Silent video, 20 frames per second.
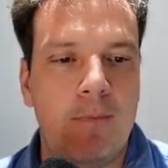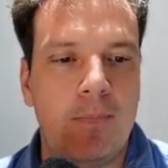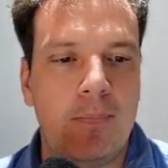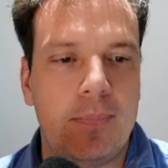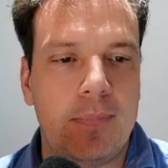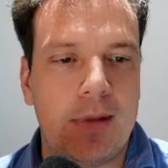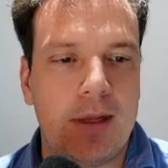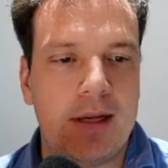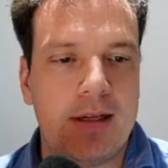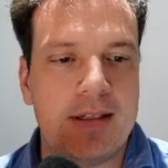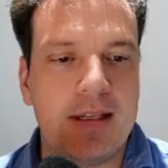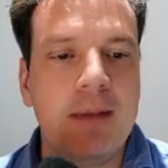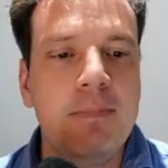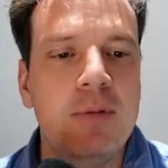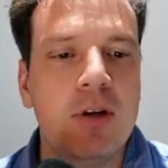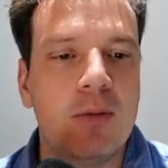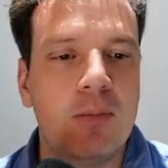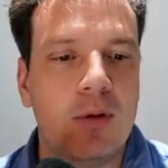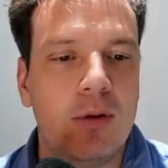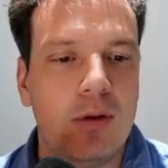
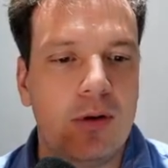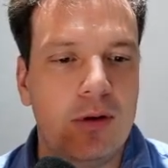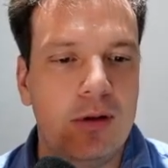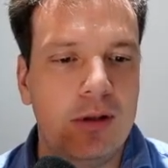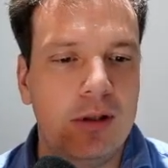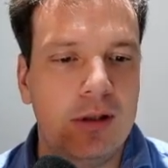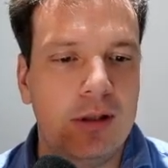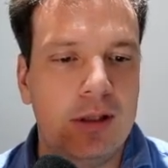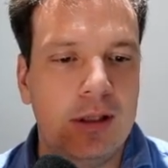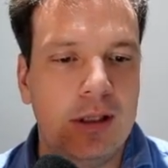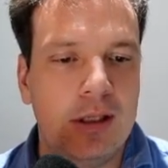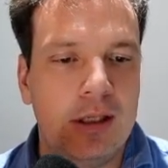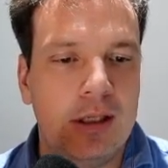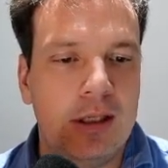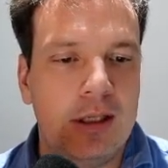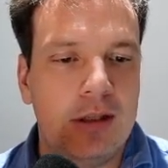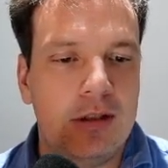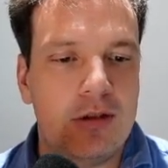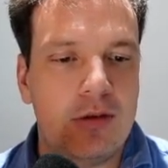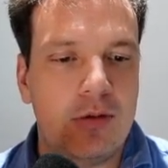acceptable,
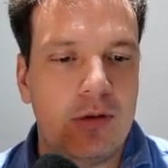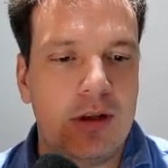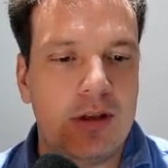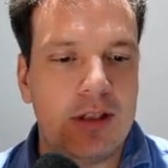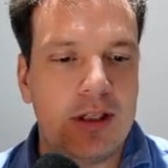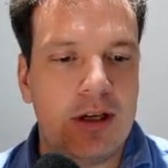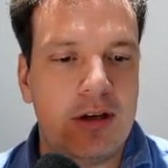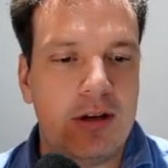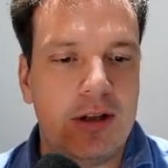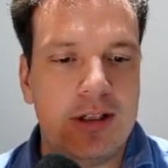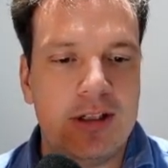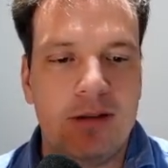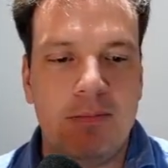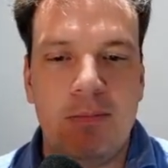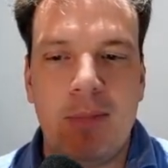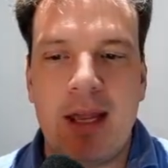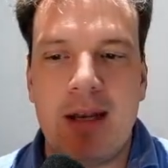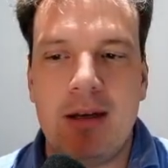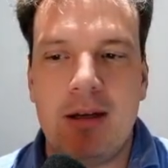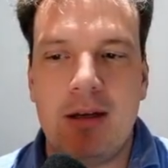so let's
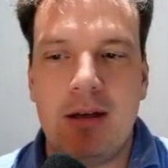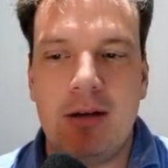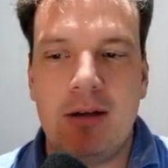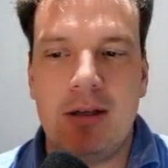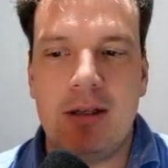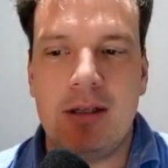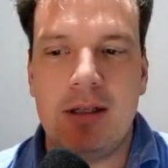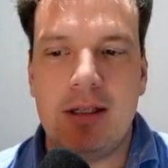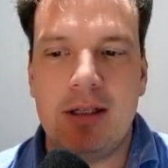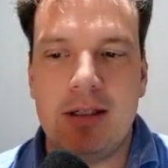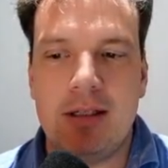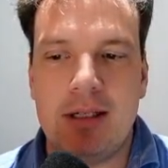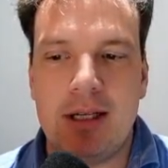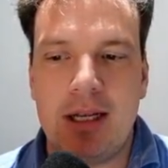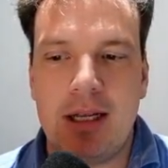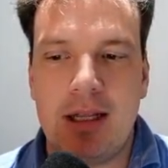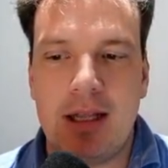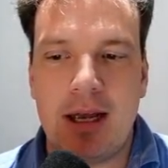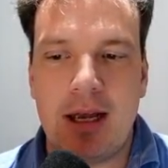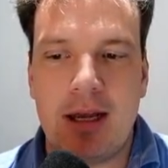amend it, and let's
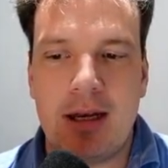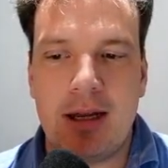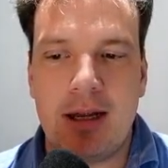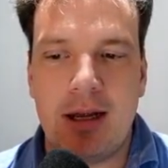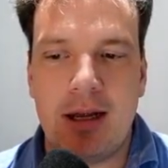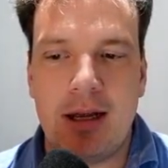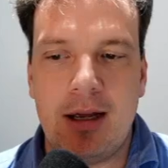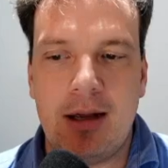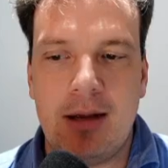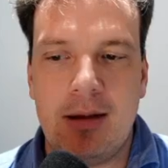take that,